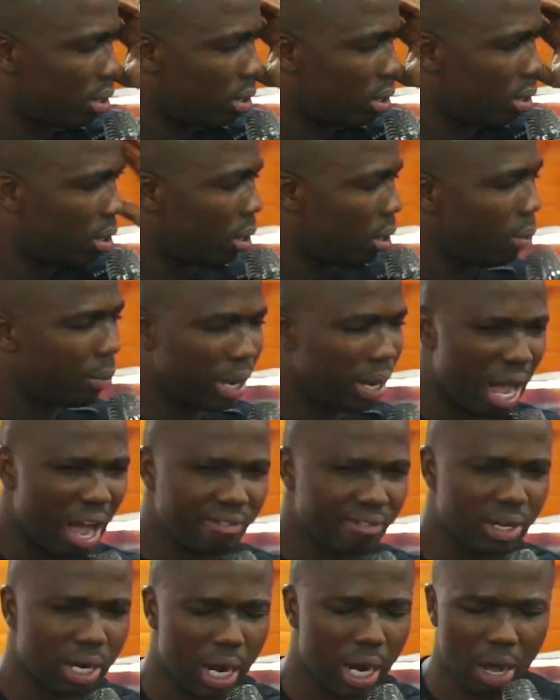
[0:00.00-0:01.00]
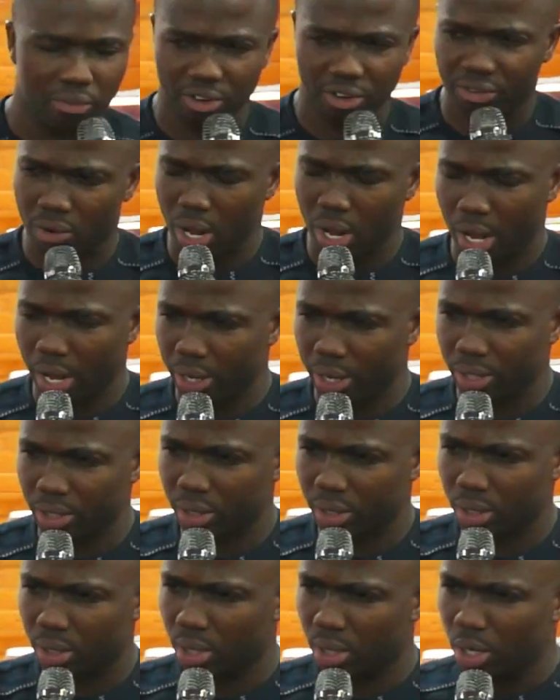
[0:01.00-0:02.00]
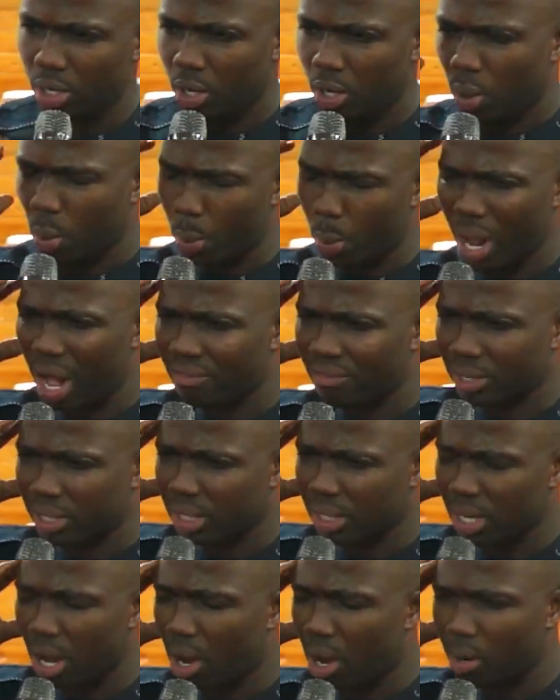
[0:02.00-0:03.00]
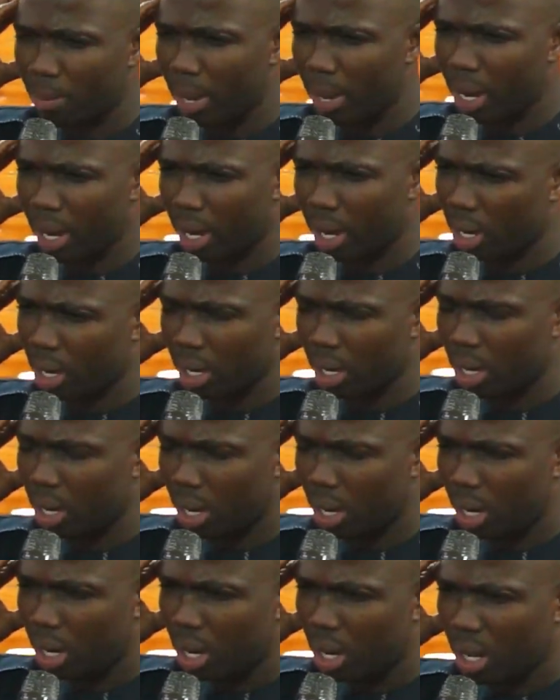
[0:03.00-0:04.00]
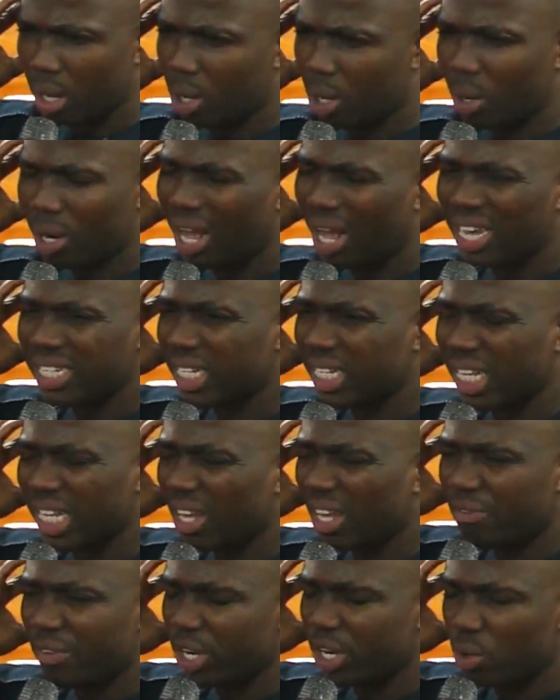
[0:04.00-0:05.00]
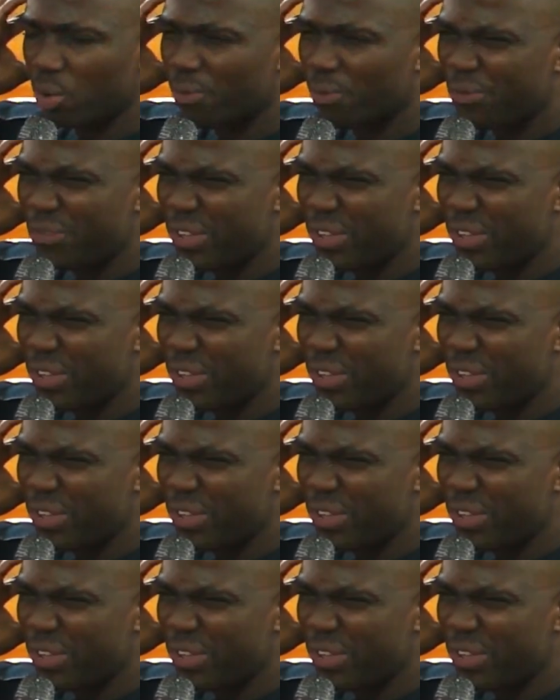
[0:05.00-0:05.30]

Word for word: We have the love of Christ. We have a sound mind. God hasn't given you fear.